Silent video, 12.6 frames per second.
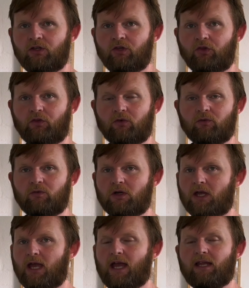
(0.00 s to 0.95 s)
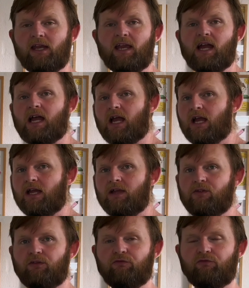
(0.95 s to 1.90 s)
So adding
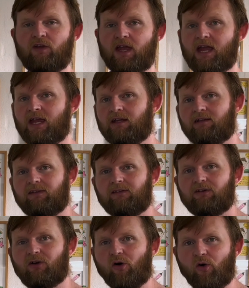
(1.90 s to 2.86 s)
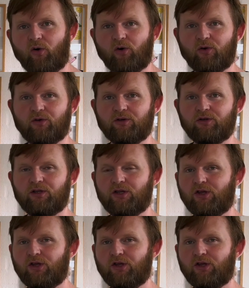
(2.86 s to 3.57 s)
eyes, fangs, horn,